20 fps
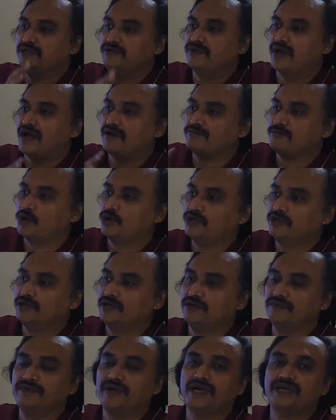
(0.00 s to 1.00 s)
you have
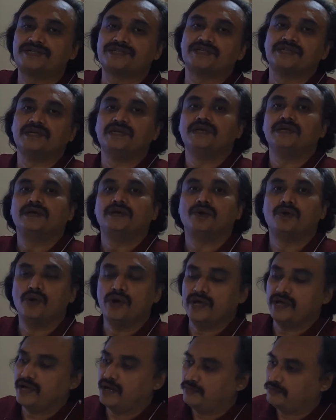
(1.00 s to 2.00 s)
molecular weights
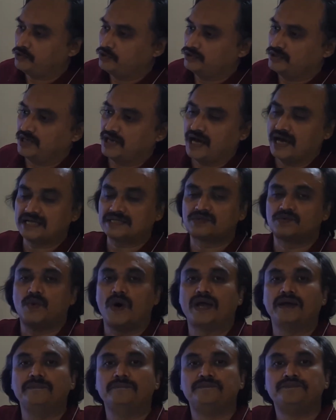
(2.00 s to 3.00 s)
going up to the last
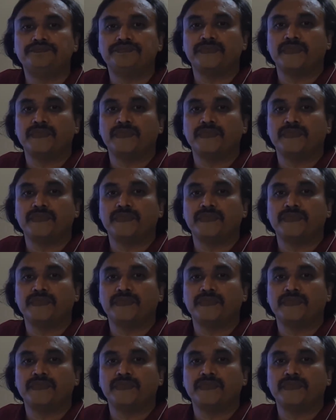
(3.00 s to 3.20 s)
one.